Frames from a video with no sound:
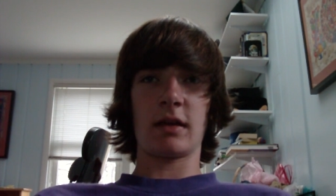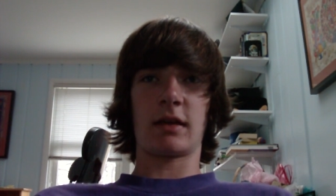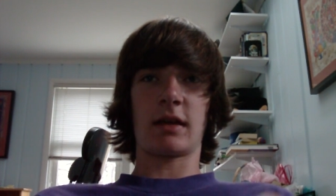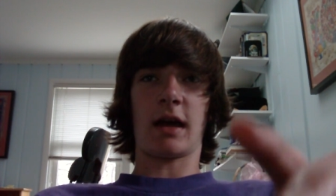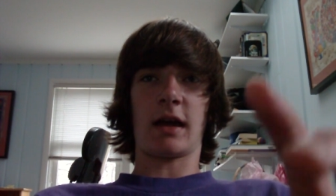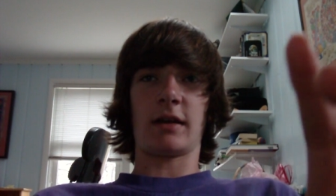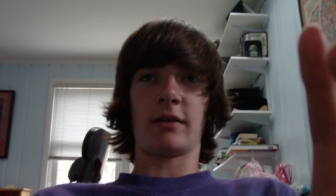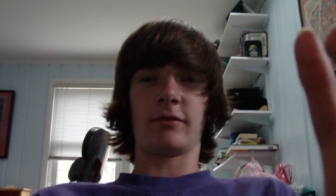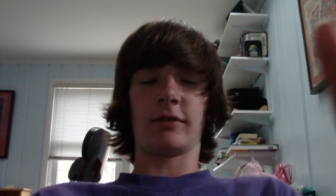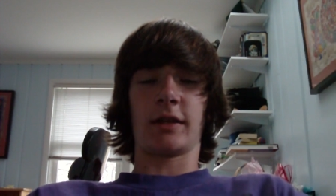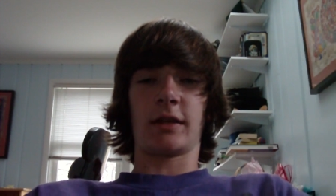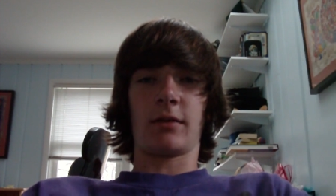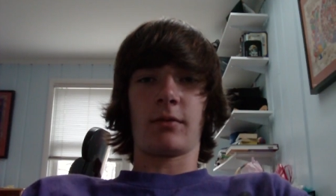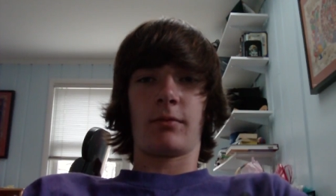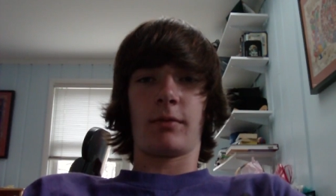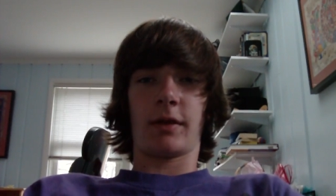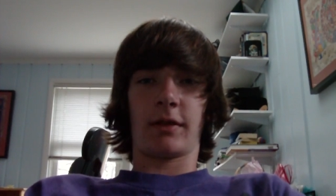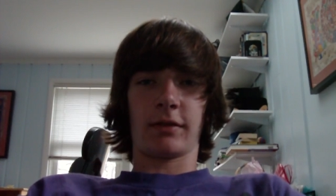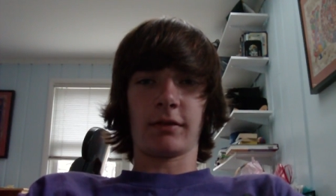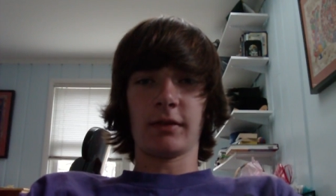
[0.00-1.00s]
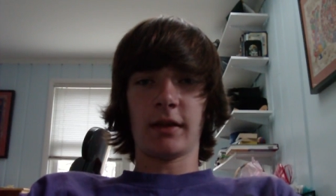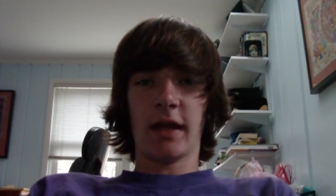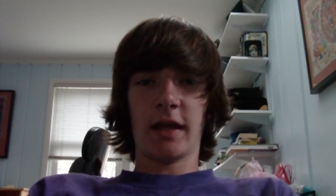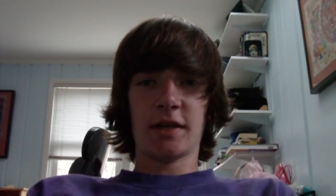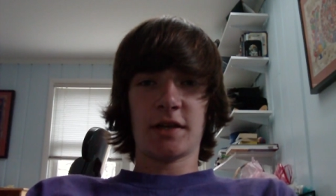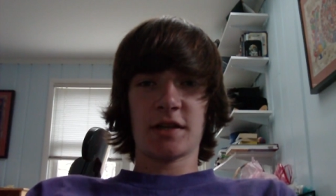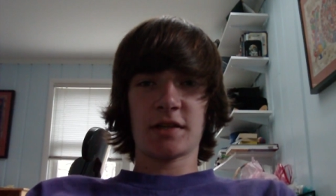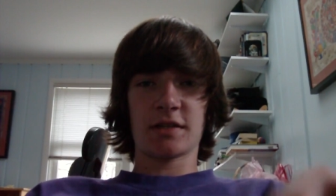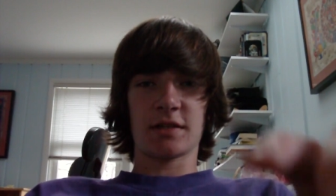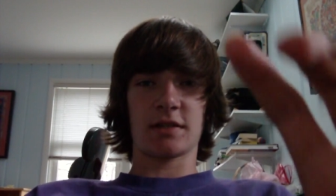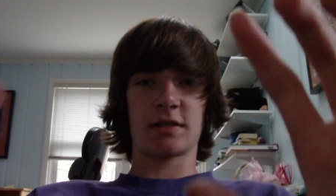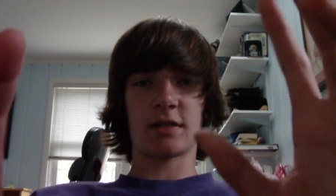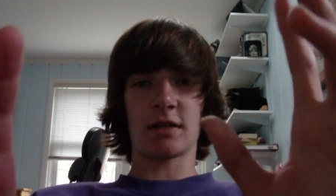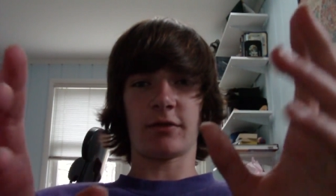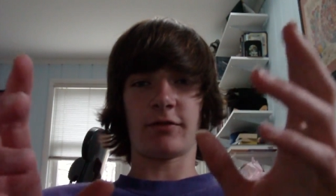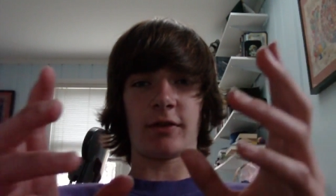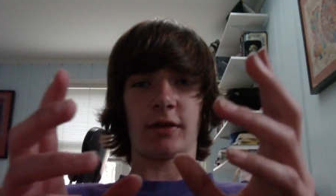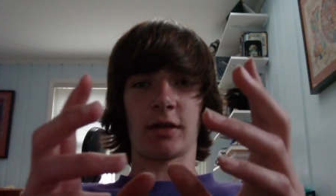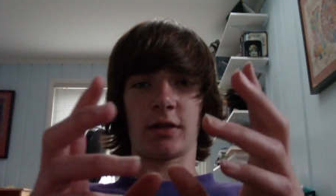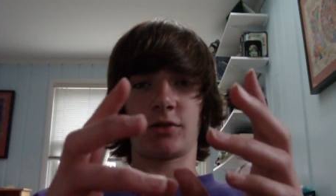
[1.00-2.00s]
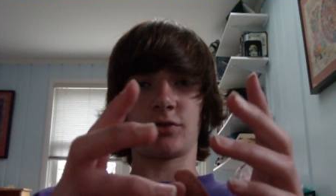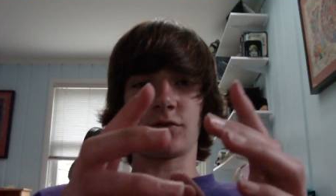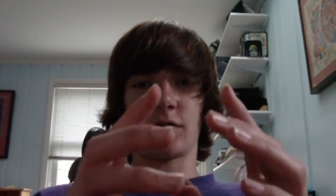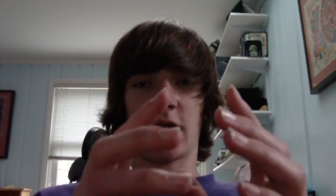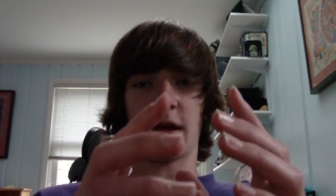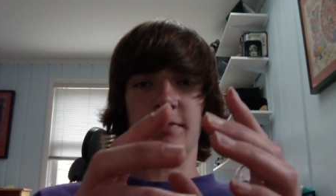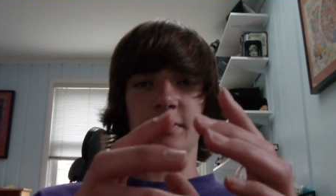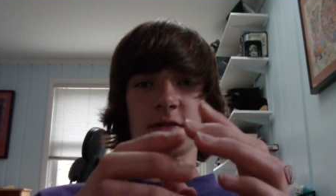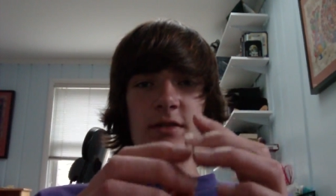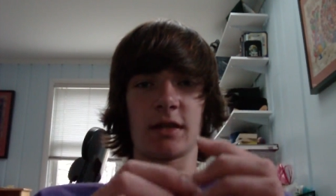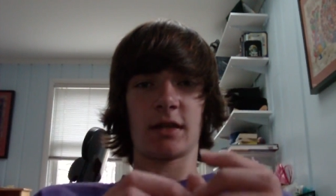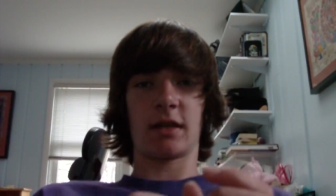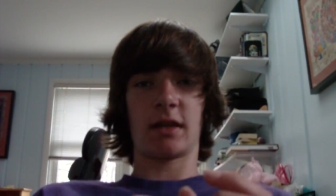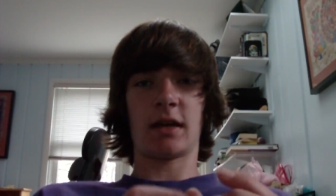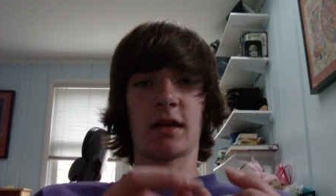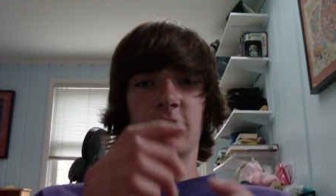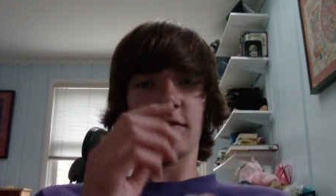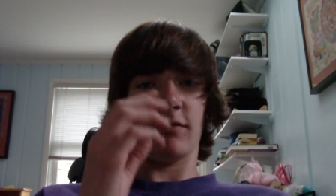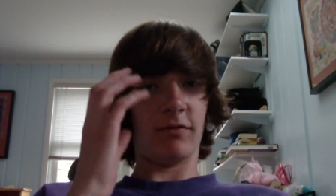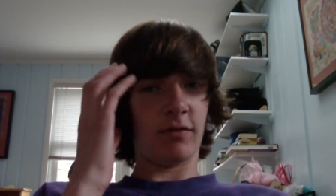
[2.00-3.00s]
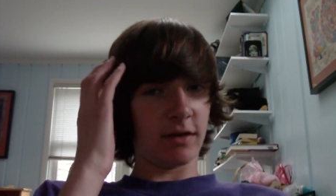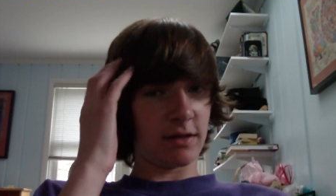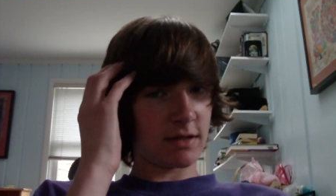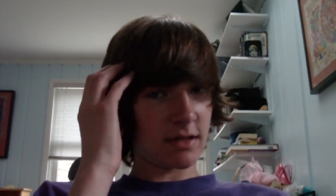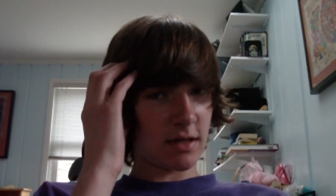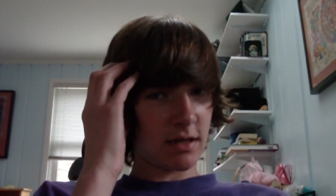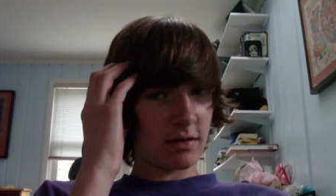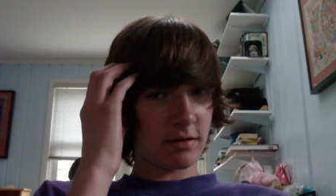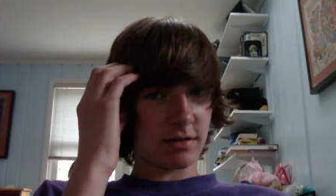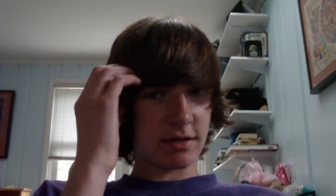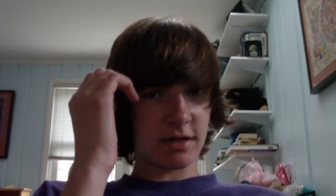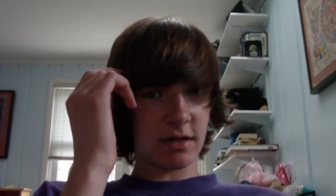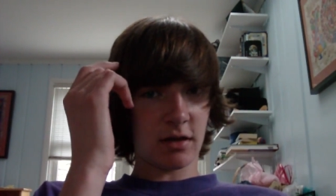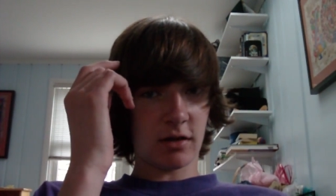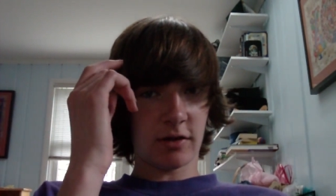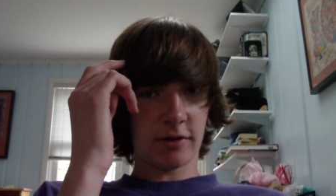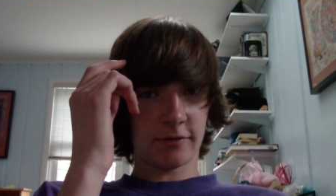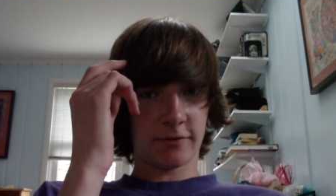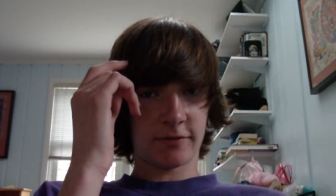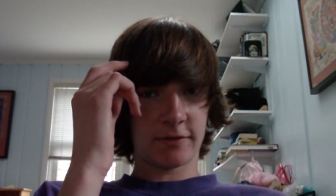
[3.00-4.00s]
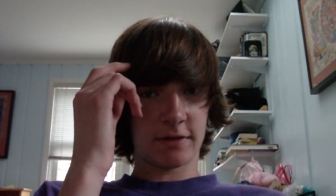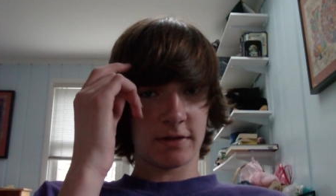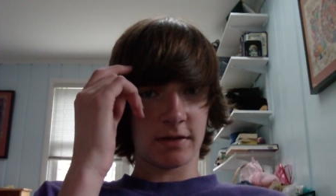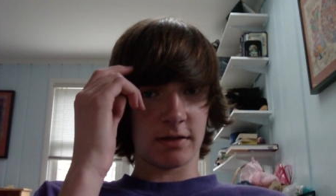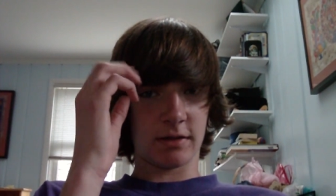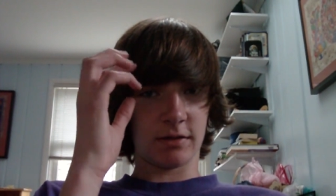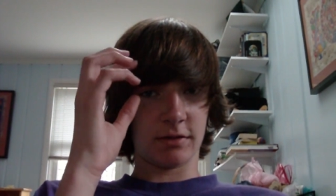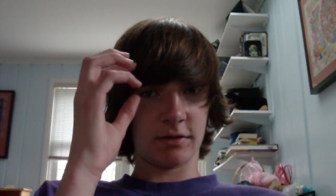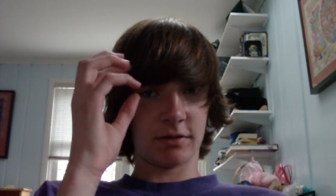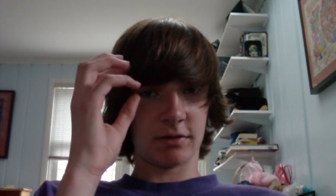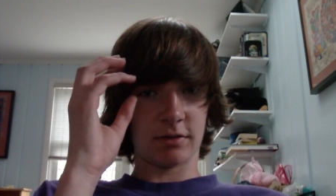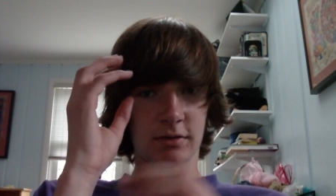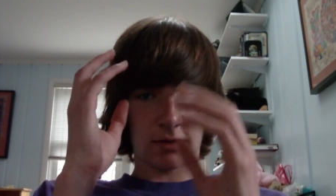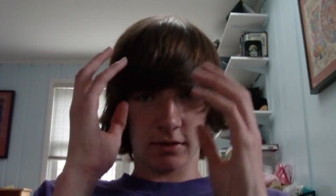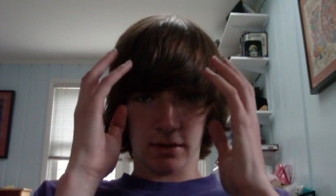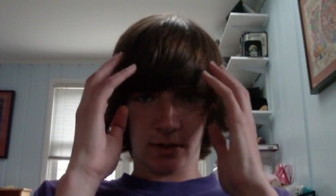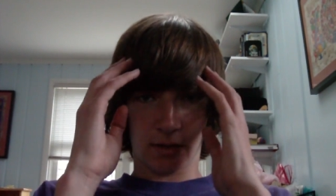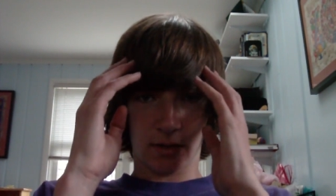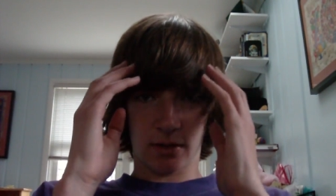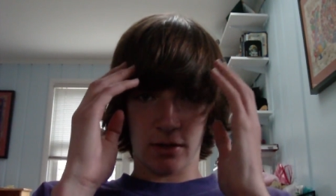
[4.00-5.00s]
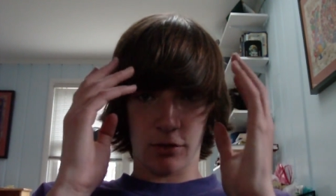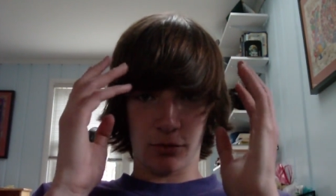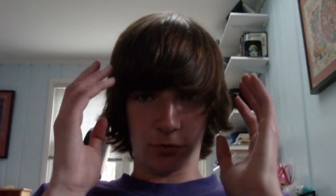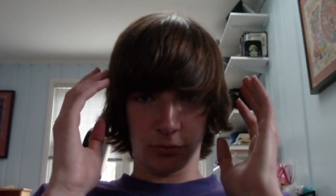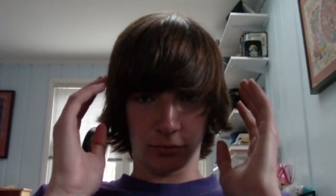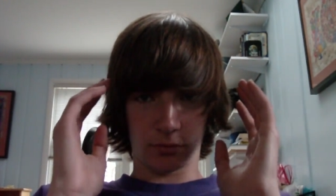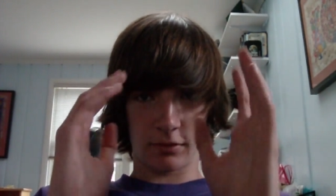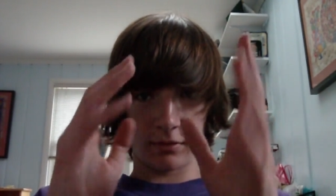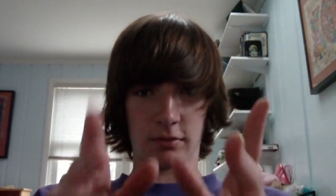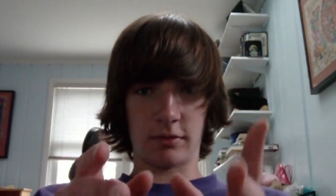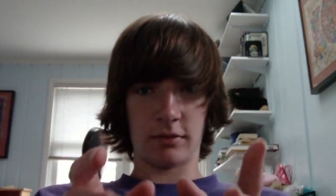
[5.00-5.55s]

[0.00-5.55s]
kind of like with ledges and stuff and like drops, it's like convincing yourself to like go